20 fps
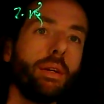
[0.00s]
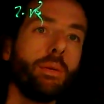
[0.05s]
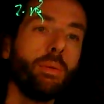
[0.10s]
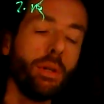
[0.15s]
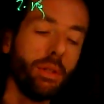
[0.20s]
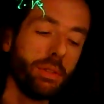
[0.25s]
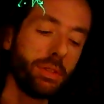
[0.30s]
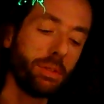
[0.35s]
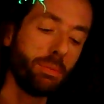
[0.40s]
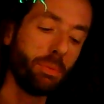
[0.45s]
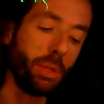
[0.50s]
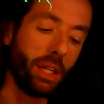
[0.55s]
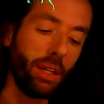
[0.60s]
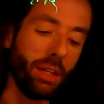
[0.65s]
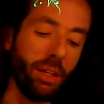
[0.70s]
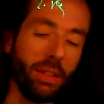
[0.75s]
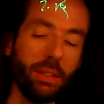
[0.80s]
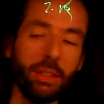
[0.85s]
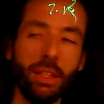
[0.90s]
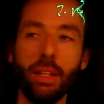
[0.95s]
quotes
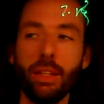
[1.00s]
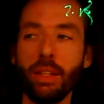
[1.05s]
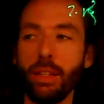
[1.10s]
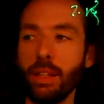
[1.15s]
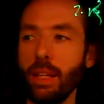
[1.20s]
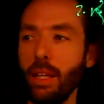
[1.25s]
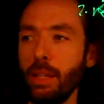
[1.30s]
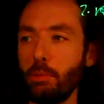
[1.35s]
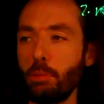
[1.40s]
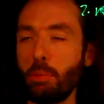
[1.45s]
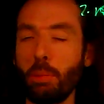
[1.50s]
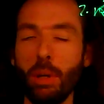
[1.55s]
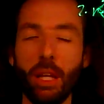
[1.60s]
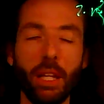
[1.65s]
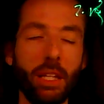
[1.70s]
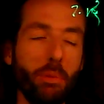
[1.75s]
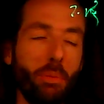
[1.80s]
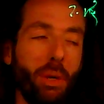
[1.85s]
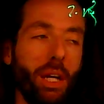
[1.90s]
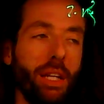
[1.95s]
because I think that probably
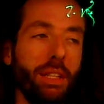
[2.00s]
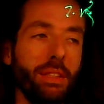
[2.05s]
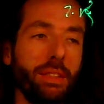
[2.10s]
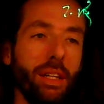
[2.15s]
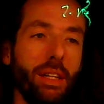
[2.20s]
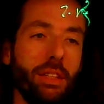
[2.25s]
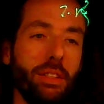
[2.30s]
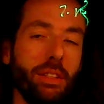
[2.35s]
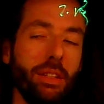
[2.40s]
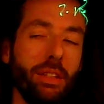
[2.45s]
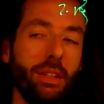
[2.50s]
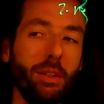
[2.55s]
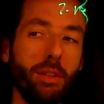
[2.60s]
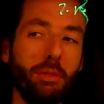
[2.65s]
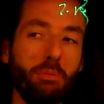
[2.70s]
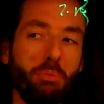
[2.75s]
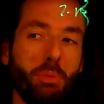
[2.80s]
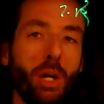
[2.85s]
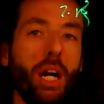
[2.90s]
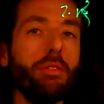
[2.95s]
depends on your
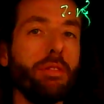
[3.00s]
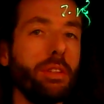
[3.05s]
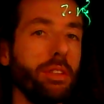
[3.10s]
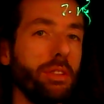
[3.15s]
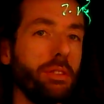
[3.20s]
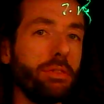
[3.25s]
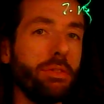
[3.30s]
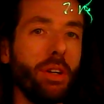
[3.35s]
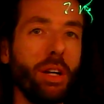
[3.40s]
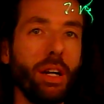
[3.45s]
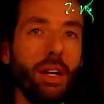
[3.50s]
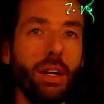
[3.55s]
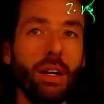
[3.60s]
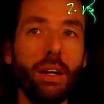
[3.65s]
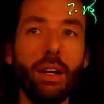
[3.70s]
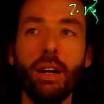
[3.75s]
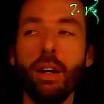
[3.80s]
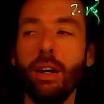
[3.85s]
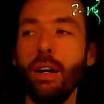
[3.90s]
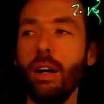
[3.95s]
preference for
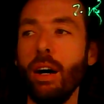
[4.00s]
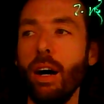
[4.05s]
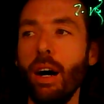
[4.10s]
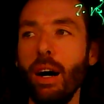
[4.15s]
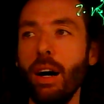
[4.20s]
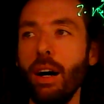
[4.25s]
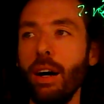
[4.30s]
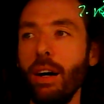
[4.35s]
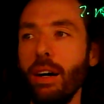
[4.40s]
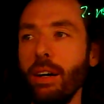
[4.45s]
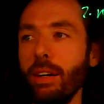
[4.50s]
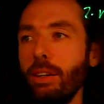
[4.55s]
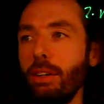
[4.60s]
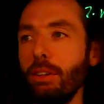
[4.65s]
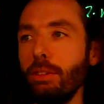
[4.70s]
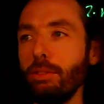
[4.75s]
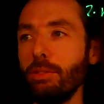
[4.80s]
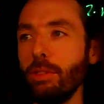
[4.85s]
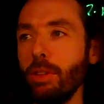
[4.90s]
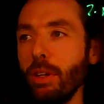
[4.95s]

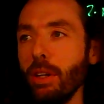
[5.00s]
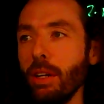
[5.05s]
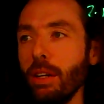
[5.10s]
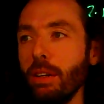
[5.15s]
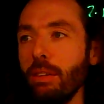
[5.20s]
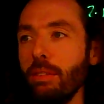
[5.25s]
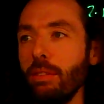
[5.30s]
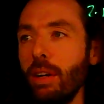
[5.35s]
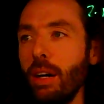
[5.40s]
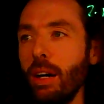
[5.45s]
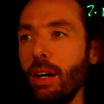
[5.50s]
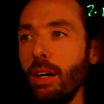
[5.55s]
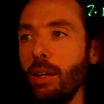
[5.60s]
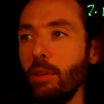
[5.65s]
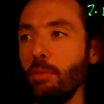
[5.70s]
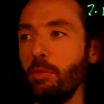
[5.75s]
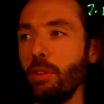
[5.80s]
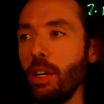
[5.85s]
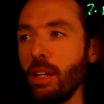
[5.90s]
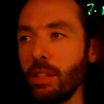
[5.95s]

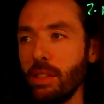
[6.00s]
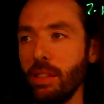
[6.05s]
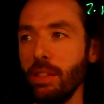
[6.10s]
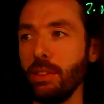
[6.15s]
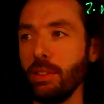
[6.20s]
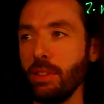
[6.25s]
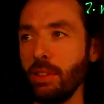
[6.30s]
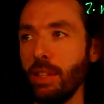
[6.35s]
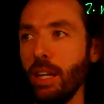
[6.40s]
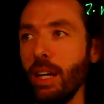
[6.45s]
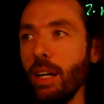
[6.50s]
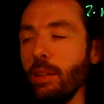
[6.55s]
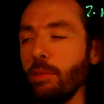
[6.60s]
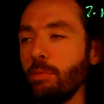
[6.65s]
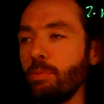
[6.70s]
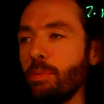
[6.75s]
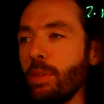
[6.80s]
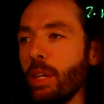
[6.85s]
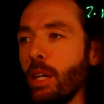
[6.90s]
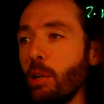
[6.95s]
functors or not.
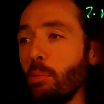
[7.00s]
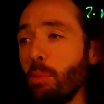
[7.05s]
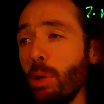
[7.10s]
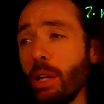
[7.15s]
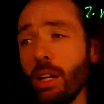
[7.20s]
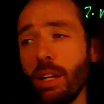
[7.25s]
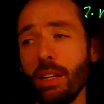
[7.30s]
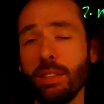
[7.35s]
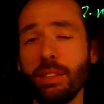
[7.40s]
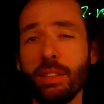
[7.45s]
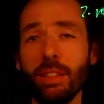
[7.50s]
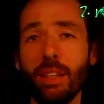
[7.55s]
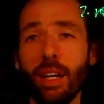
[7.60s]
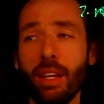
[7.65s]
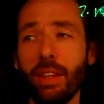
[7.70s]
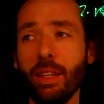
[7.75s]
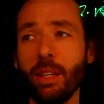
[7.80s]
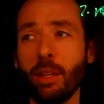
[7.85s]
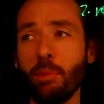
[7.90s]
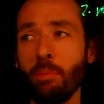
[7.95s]
But honestly, I
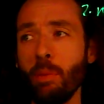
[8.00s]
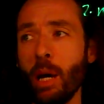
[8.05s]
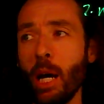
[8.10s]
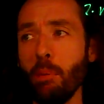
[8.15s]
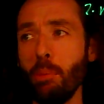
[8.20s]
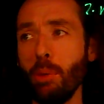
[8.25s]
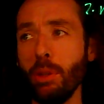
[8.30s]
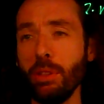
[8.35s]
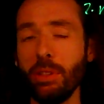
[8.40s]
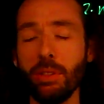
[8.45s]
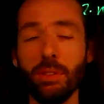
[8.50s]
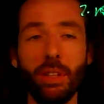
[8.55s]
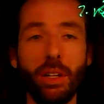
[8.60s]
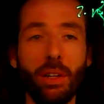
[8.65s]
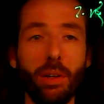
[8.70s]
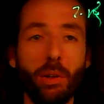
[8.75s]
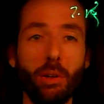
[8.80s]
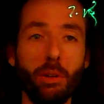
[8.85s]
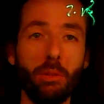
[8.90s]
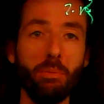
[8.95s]
think map, once you know,